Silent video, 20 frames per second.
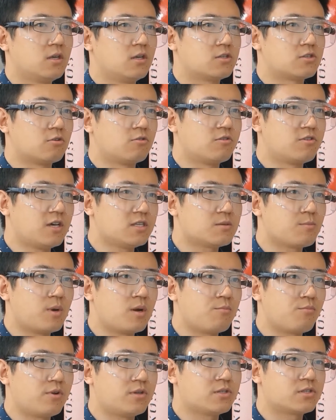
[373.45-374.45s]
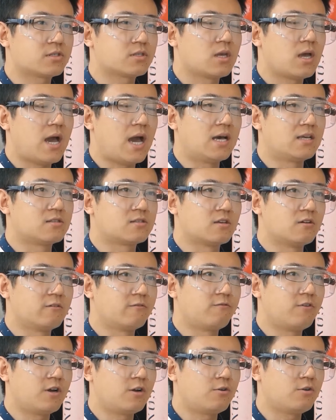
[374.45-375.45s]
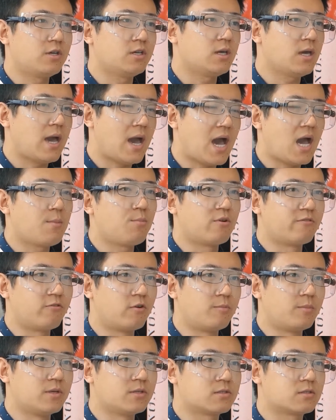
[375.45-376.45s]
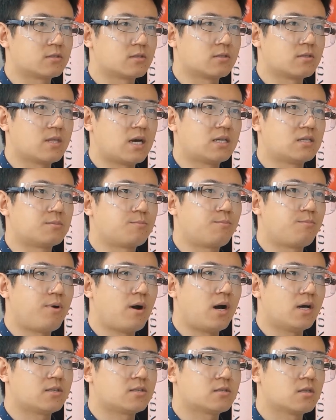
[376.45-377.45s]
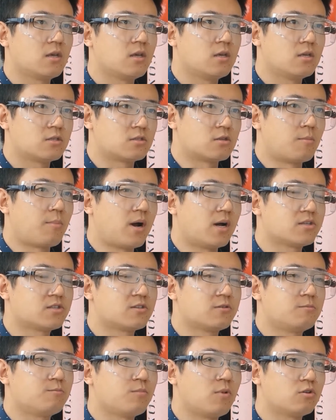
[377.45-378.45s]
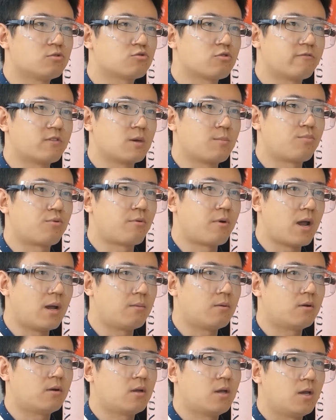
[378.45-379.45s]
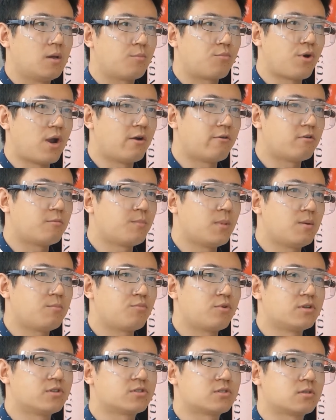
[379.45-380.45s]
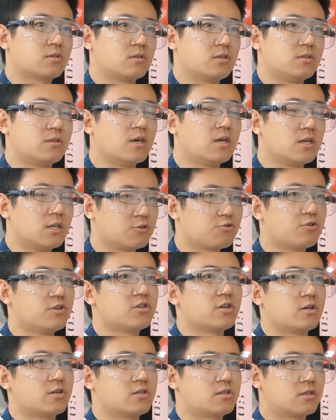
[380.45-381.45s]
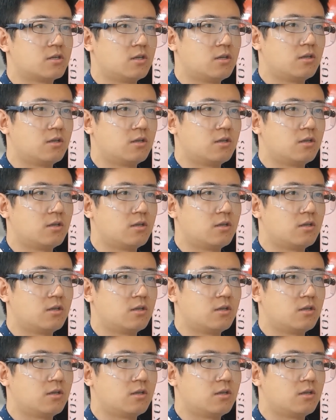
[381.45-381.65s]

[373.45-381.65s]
So these membranes has a very high performance that surpassing most of the prior membranes in the literatures.